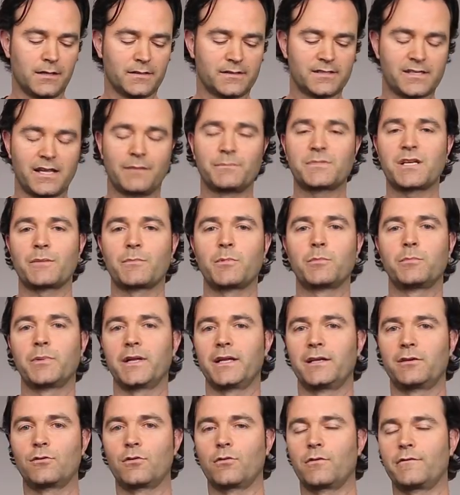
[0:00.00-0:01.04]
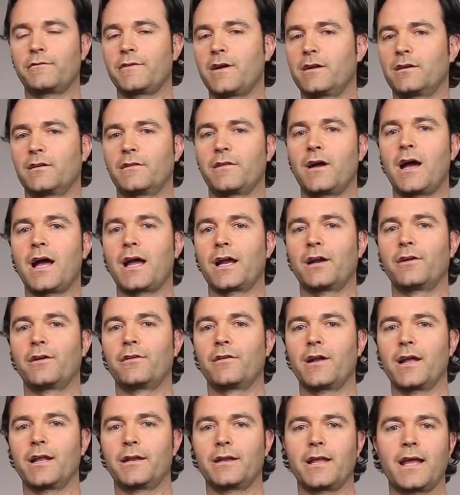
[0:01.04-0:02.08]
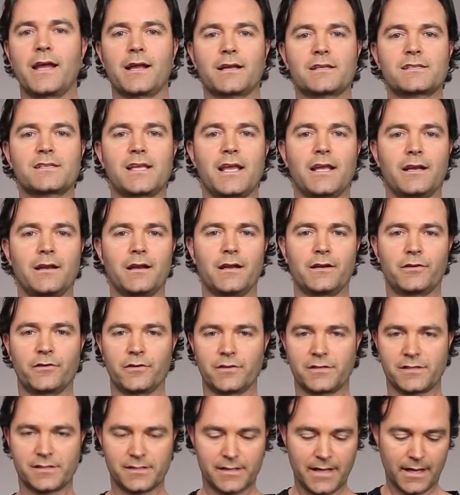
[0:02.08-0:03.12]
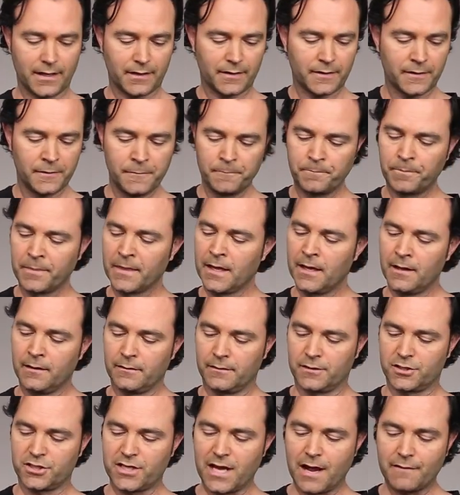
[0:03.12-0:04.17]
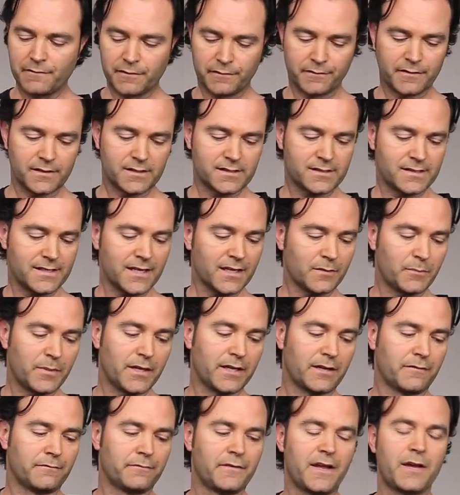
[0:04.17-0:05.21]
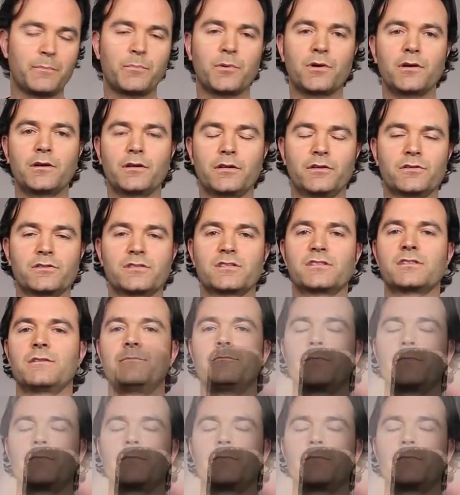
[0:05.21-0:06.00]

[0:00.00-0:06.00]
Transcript: Same type of blade core found in the higher-end X800 stick. The shaft of this stick, being a Vapor, uses the